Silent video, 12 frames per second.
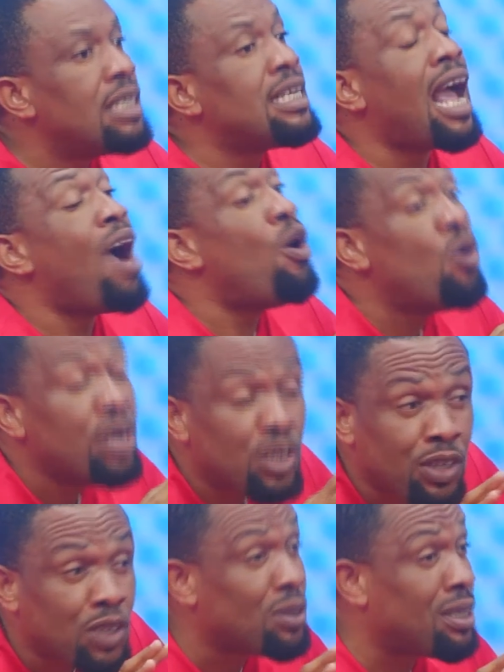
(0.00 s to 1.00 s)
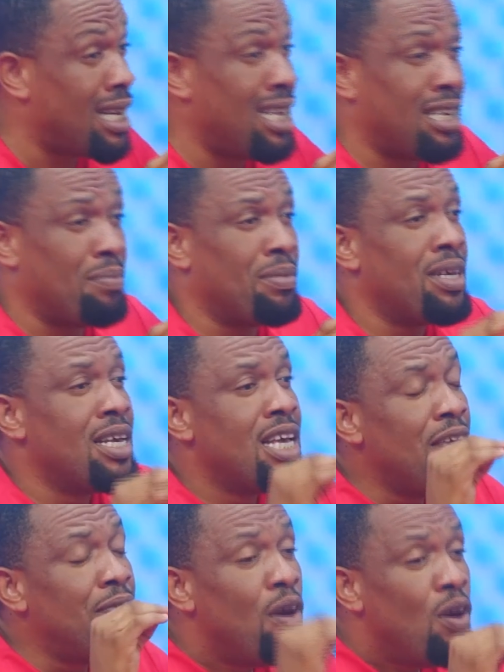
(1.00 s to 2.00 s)
Their own history should tell them.
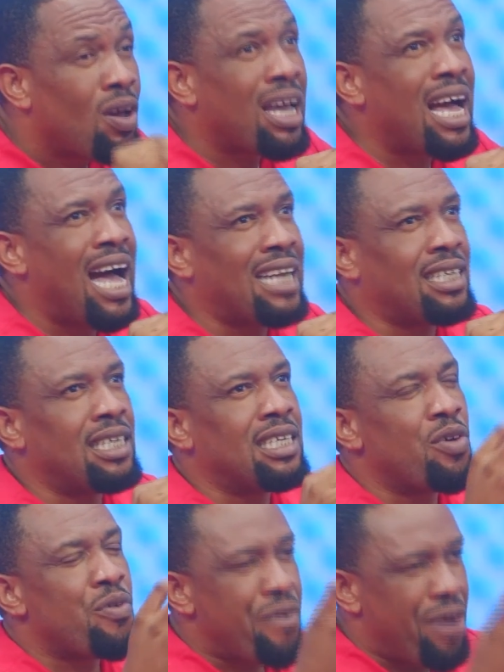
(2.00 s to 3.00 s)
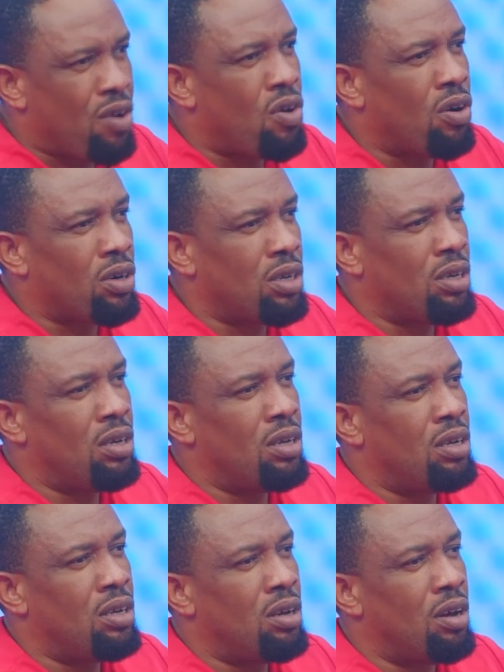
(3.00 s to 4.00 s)
If you look at the record
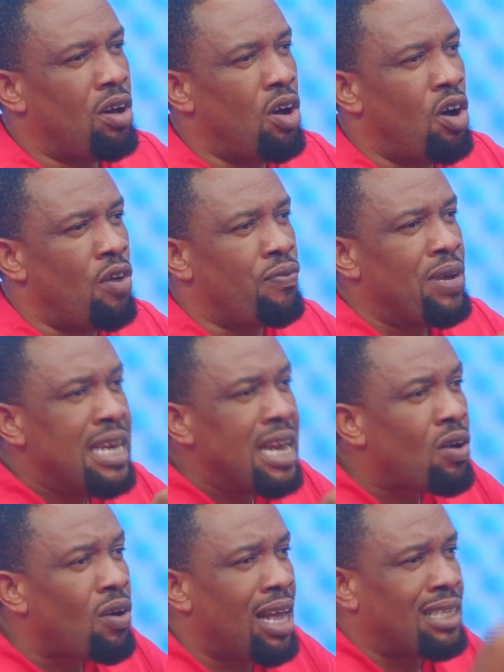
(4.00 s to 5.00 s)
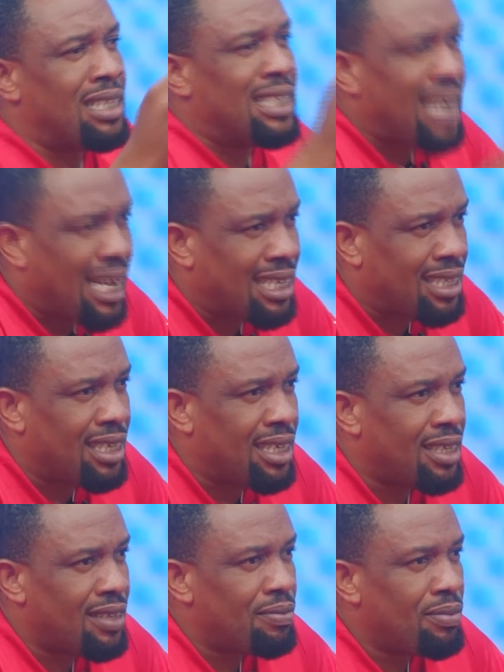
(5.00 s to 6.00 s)
of Nicholas Jackson,
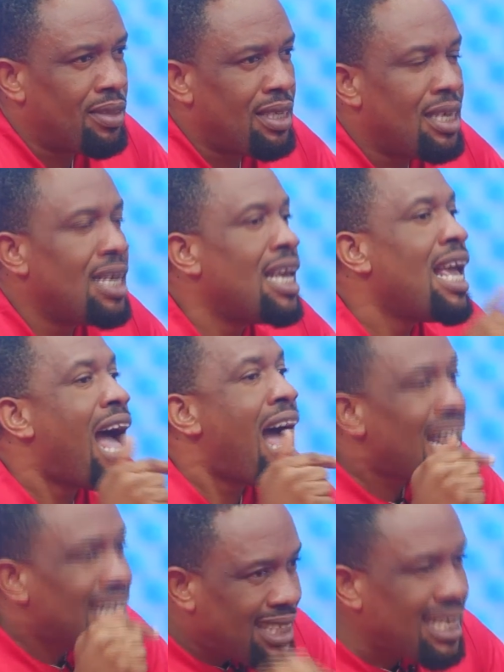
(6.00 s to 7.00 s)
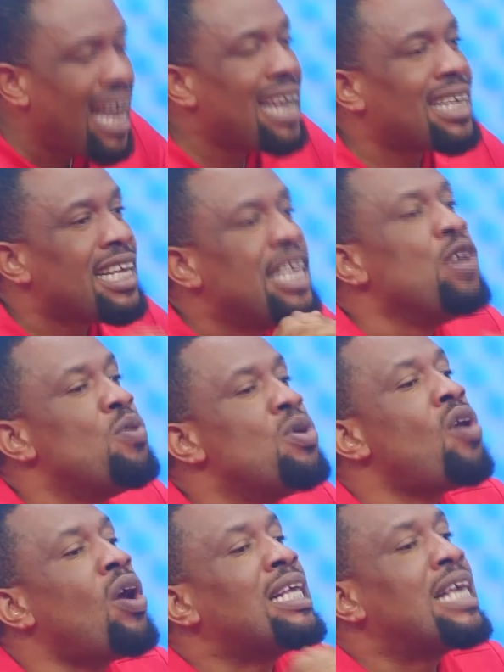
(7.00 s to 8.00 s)
I said he will
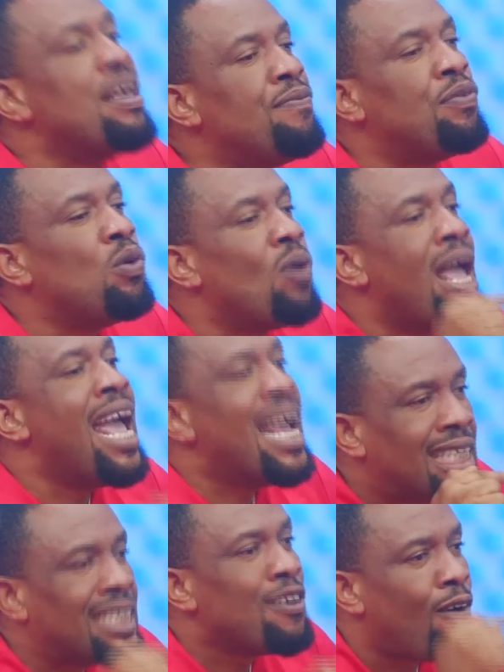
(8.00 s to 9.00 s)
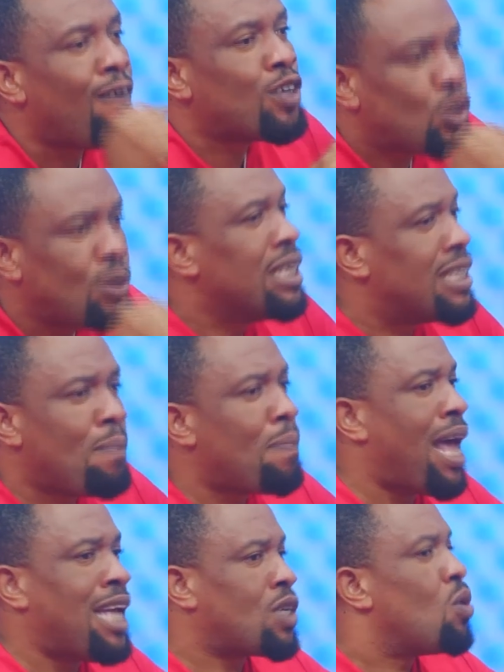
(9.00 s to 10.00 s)
not give you 18 or 20
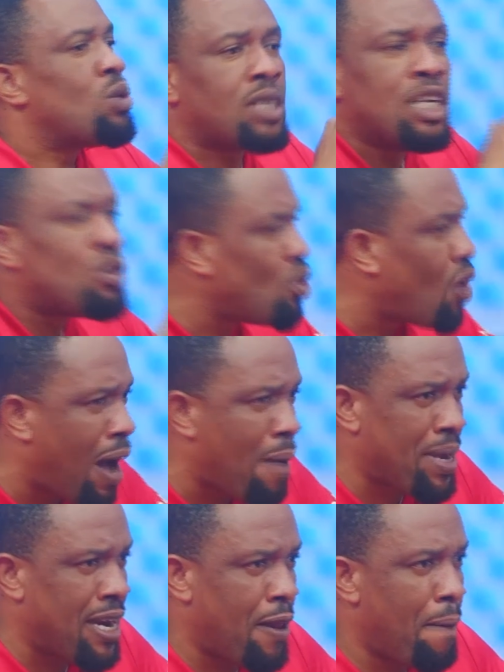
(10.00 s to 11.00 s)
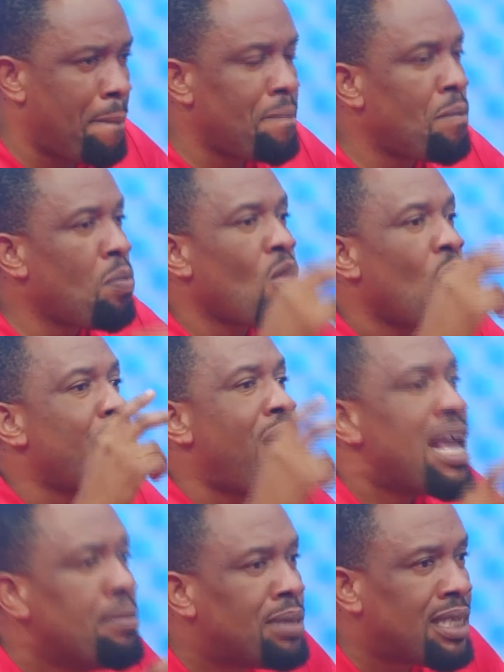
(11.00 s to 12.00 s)
plus goals. It will not happen.
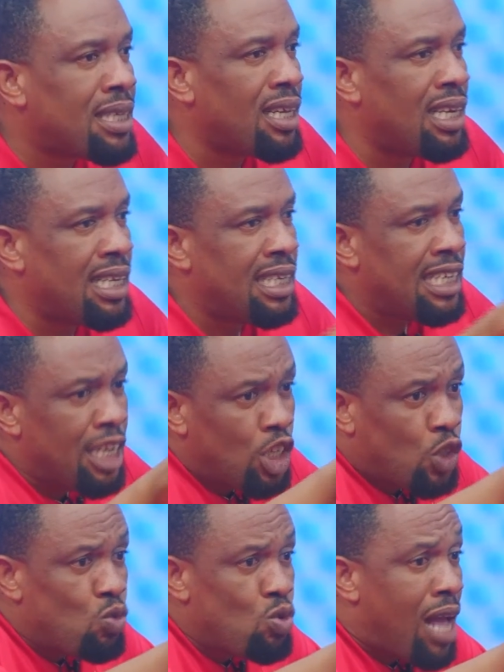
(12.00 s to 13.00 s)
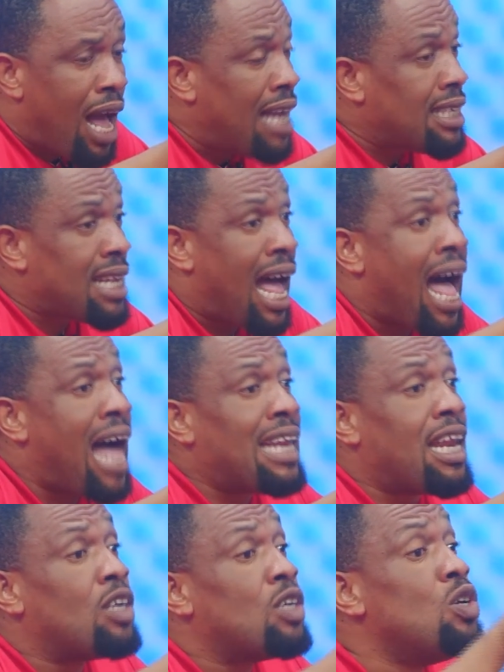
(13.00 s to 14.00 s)
Raheem Sterling, these two guys are
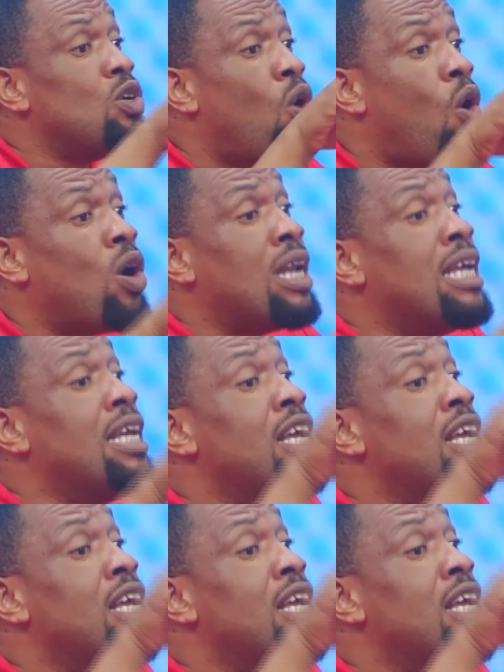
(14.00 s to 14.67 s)
the only